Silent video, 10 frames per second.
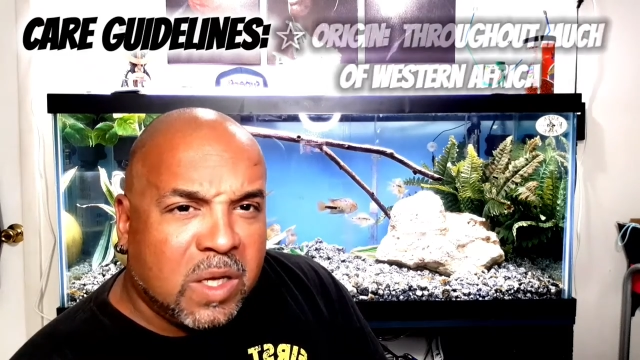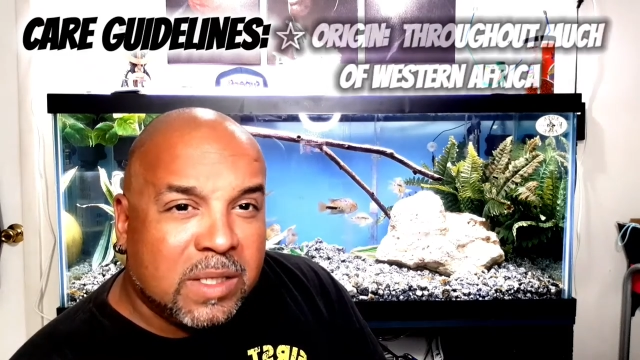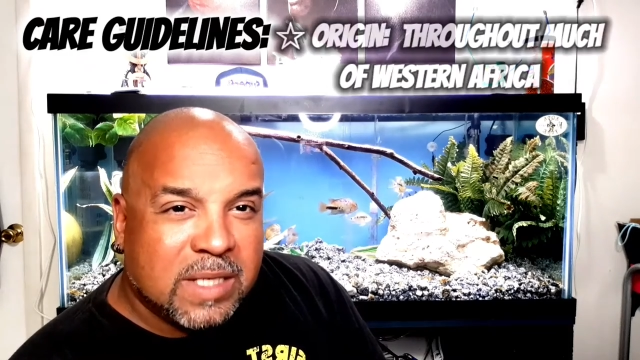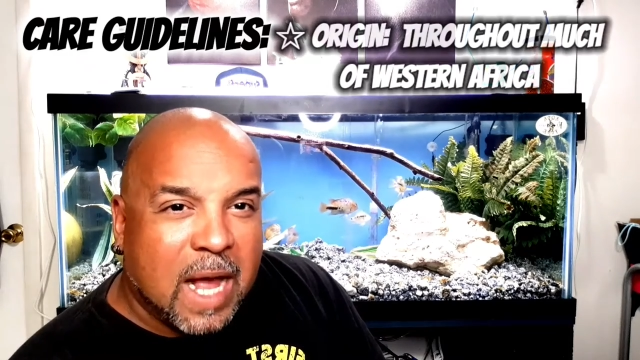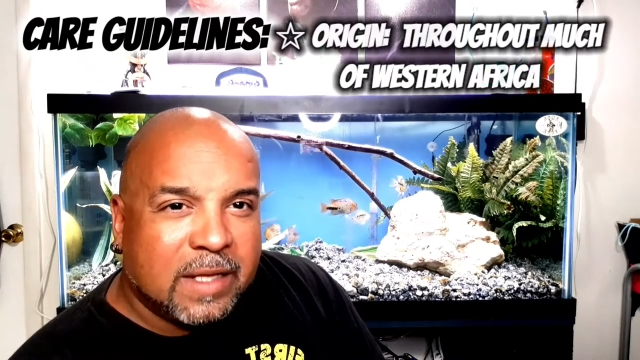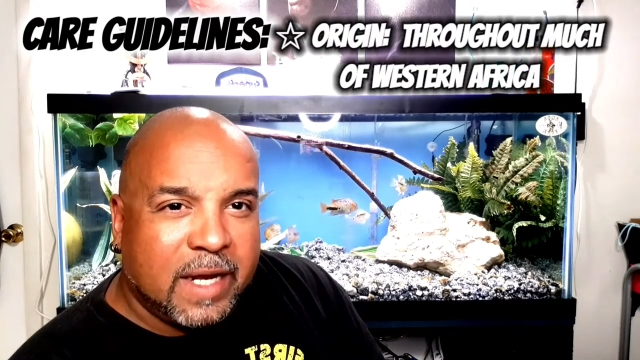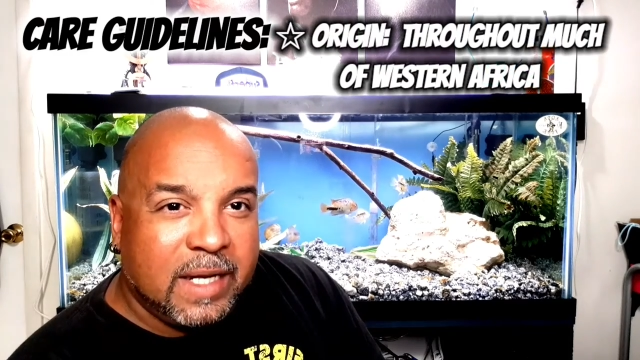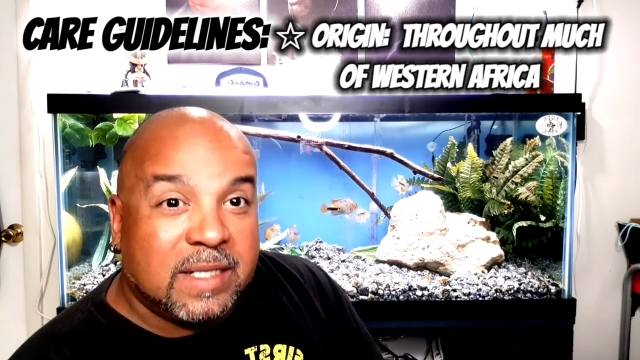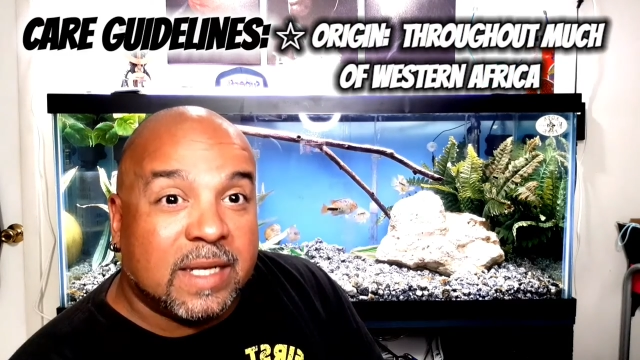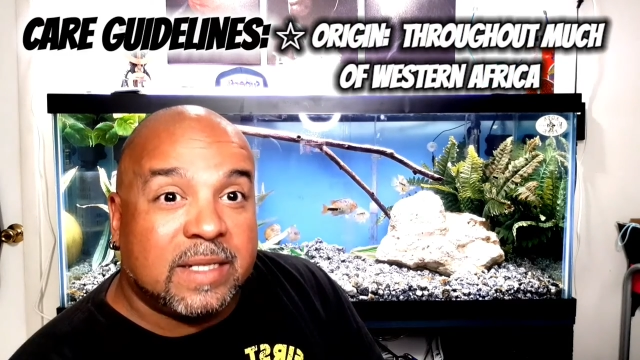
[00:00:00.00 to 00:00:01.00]

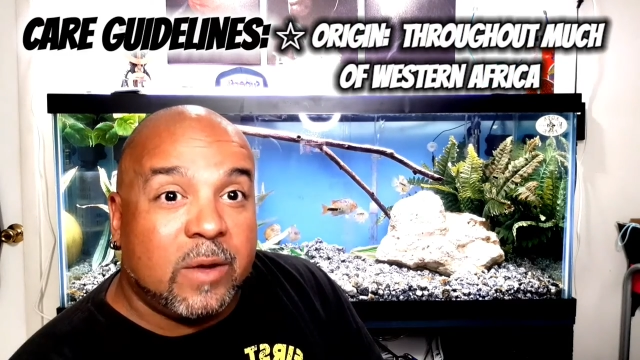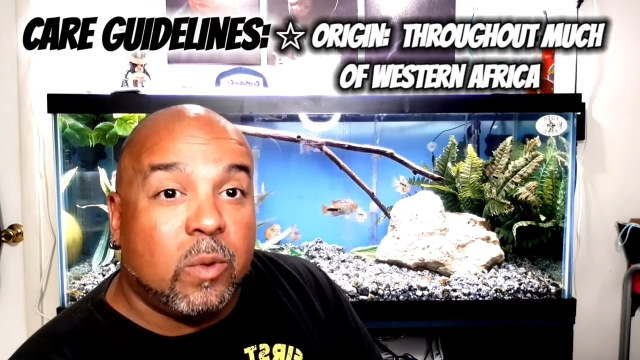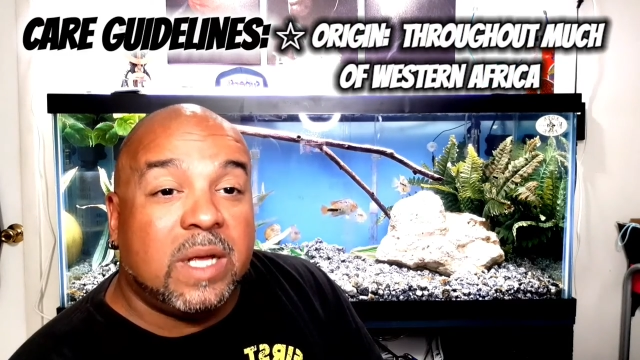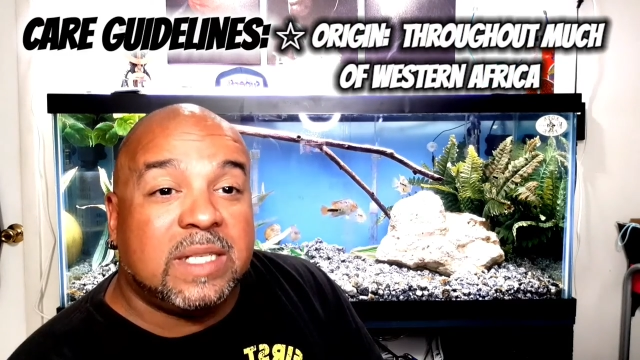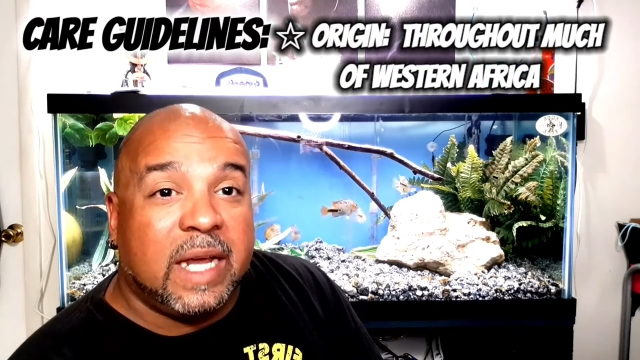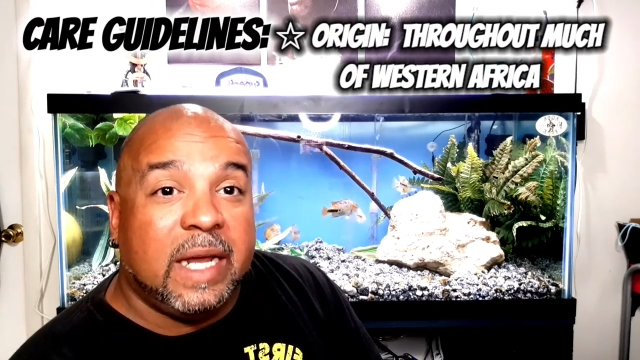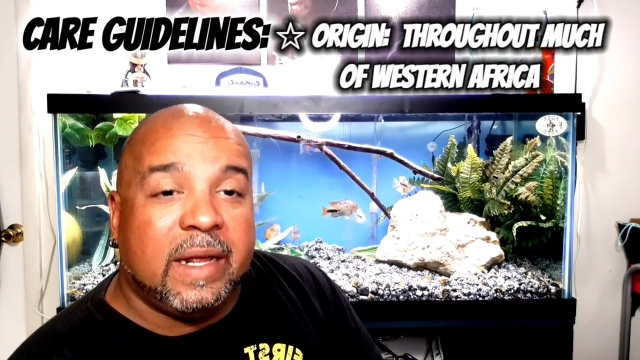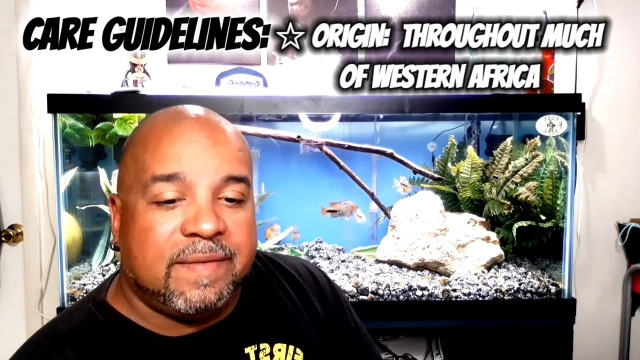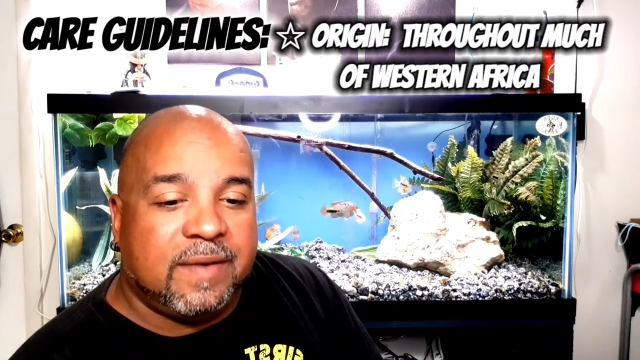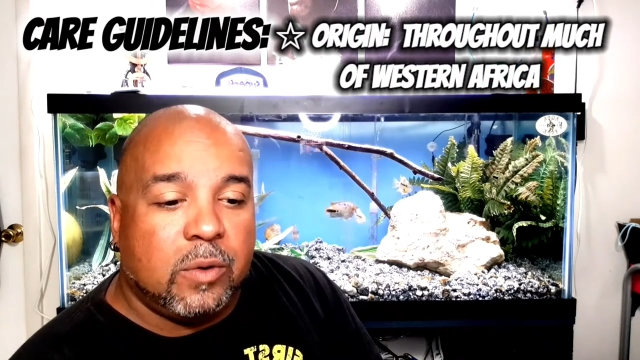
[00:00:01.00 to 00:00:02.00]
Consolidated, he says they was
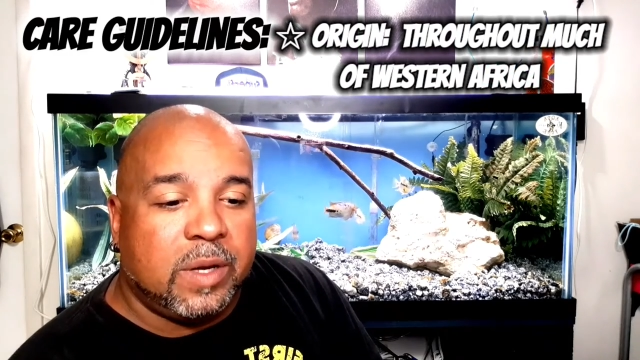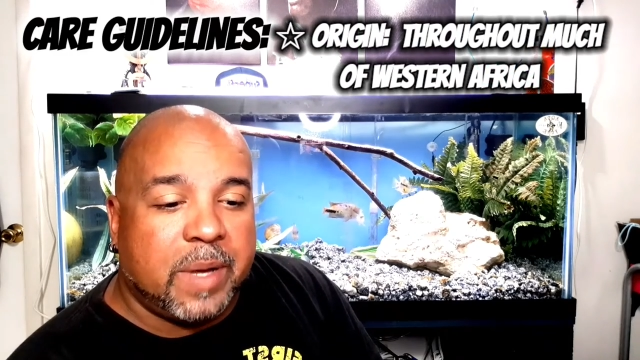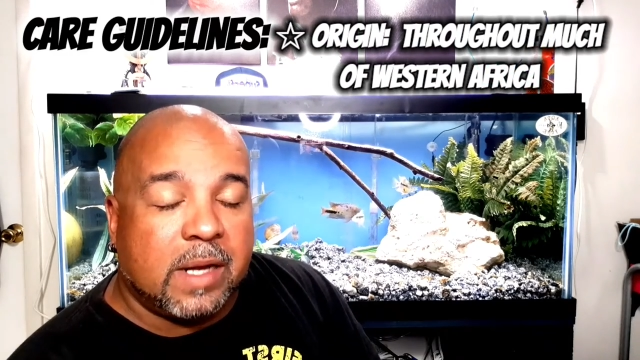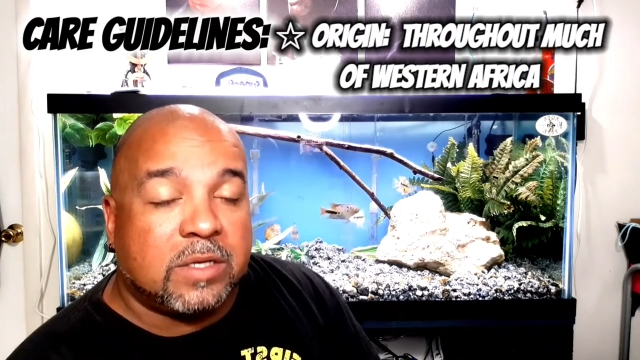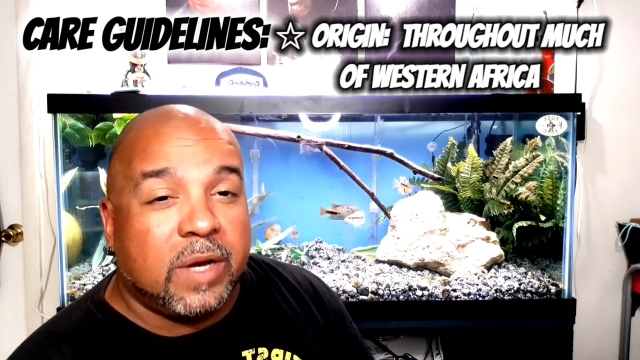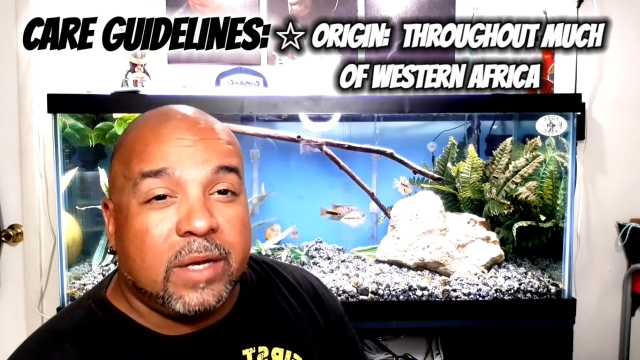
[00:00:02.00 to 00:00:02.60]
eating floating pellets.